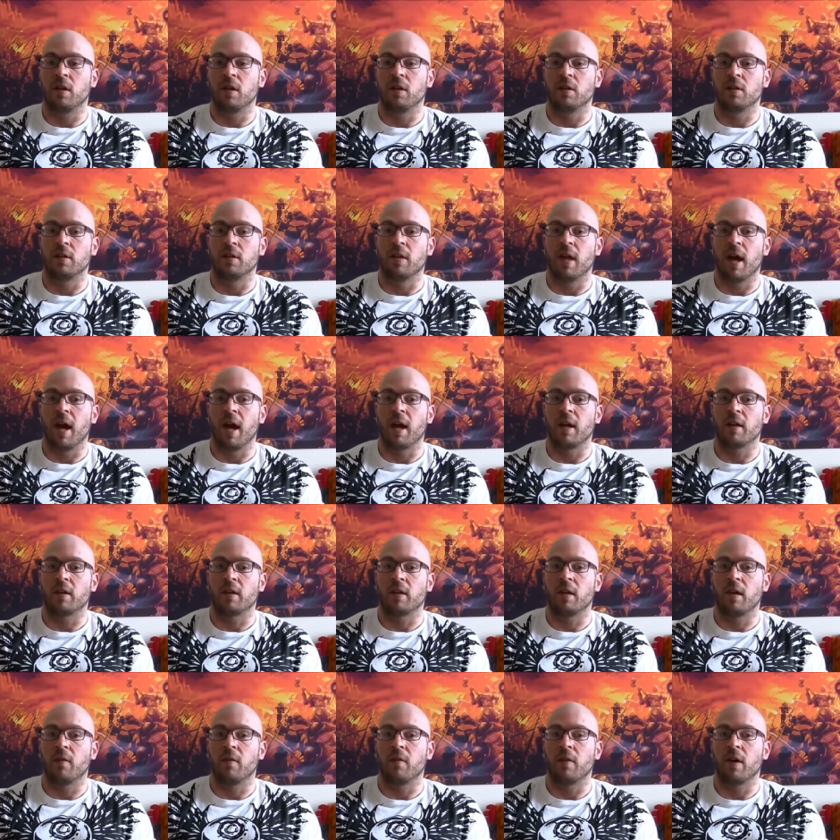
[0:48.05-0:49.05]
is
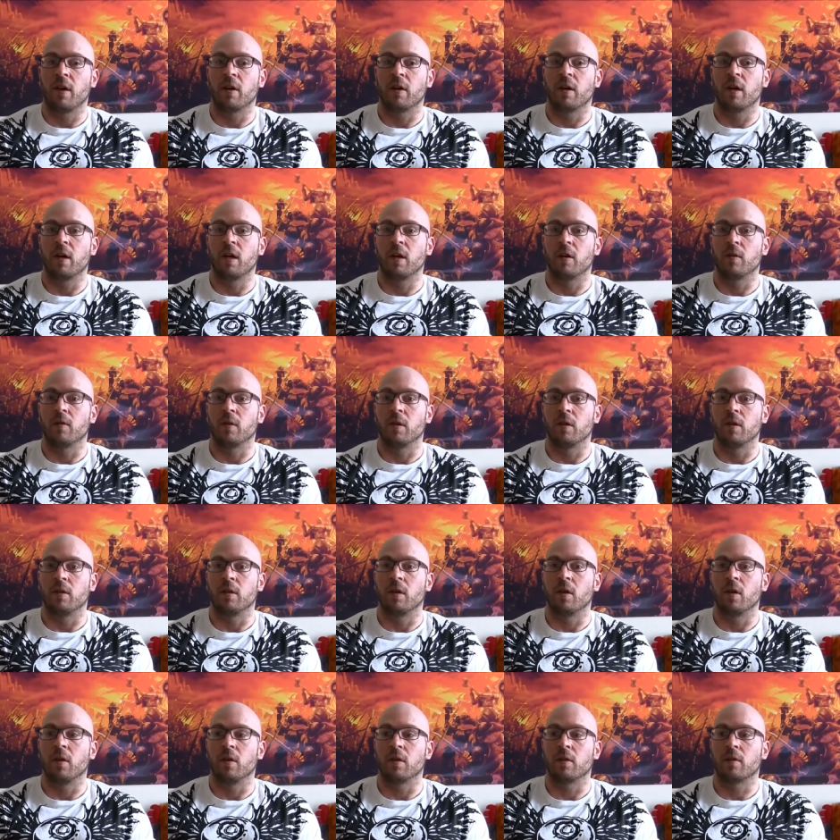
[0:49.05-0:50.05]
that if they're getting
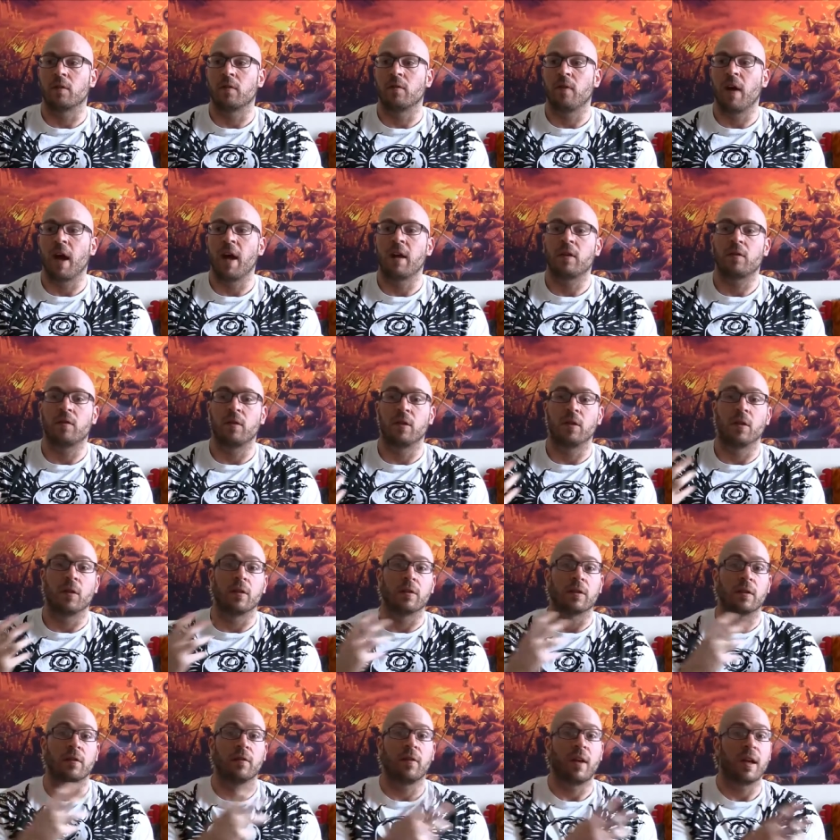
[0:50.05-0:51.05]
results, fast
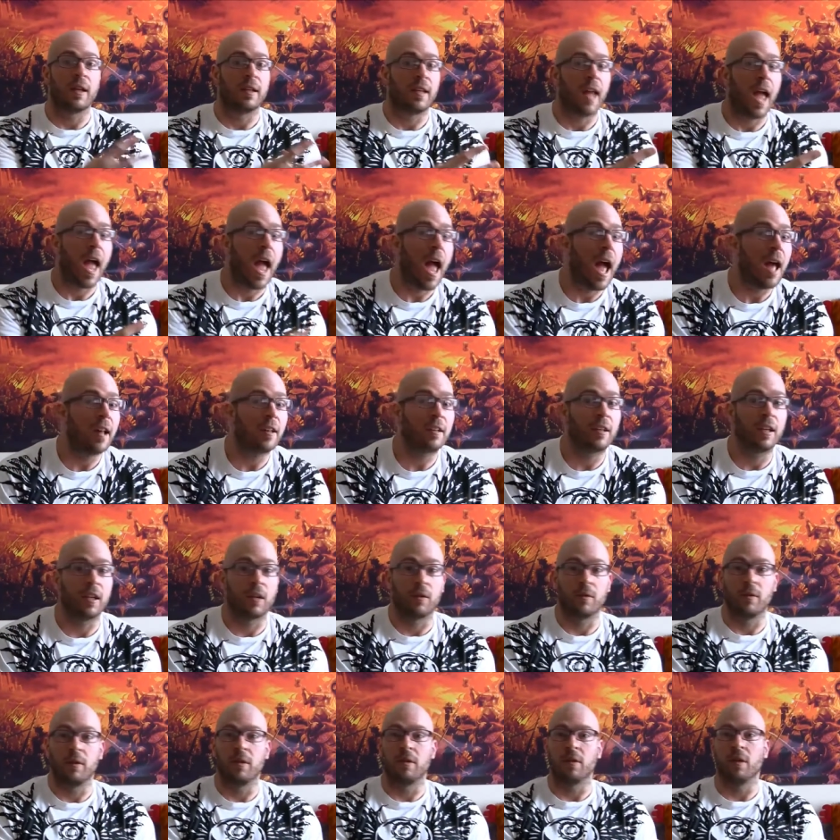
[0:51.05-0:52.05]
results and
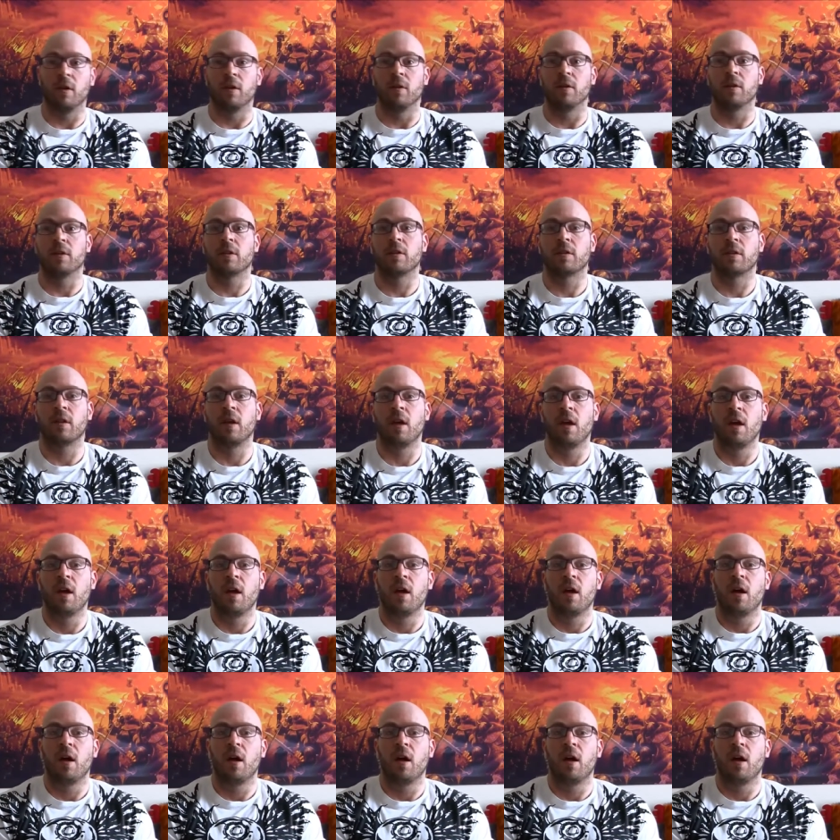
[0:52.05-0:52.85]
fantastic results